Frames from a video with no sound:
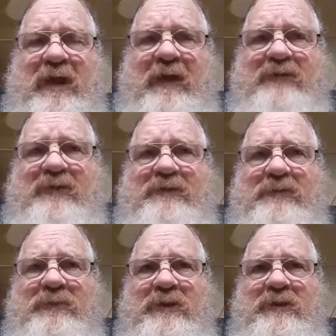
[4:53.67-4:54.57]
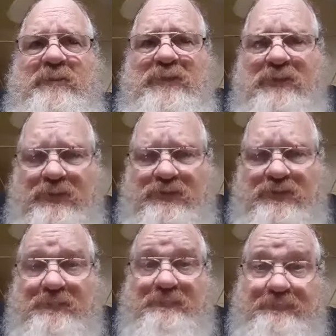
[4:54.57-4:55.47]
having to be
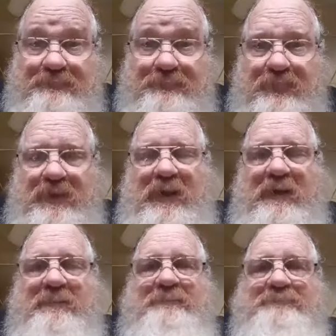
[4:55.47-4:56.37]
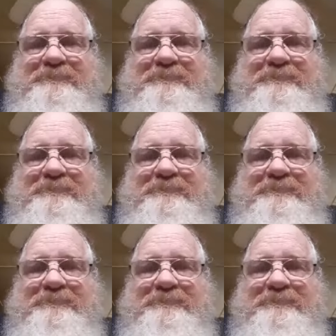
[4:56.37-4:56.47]
abused. Okay.